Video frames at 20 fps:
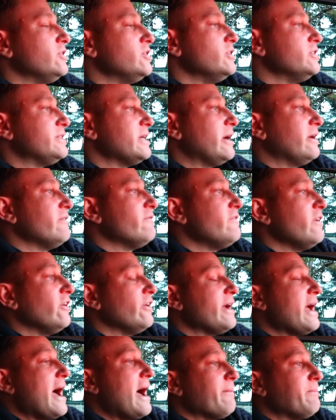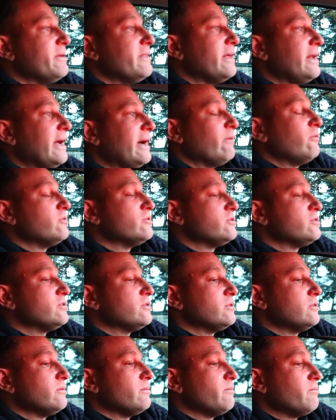She sounded very happy that I
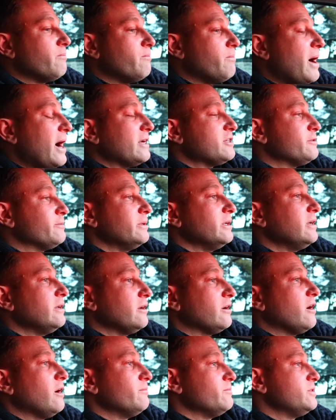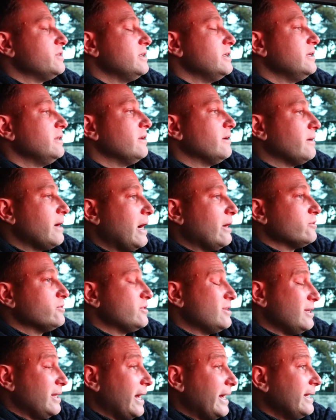was possibly going to come see the house
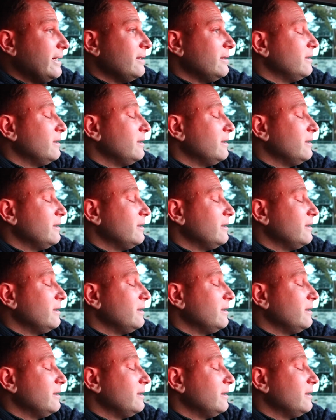tonight.